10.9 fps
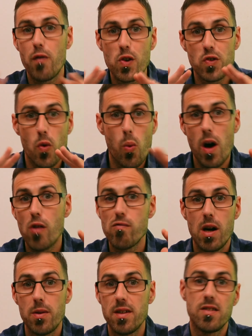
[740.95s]
as a
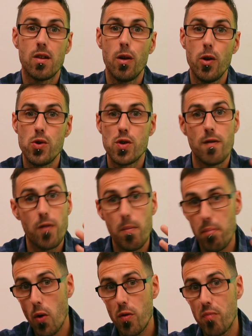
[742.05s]
well-rounded solution for
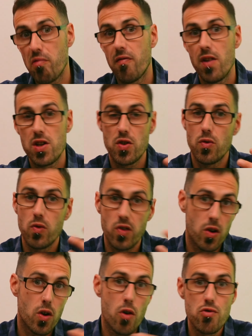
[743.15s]
both professionals
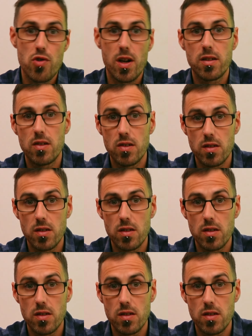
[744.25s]
and contractors.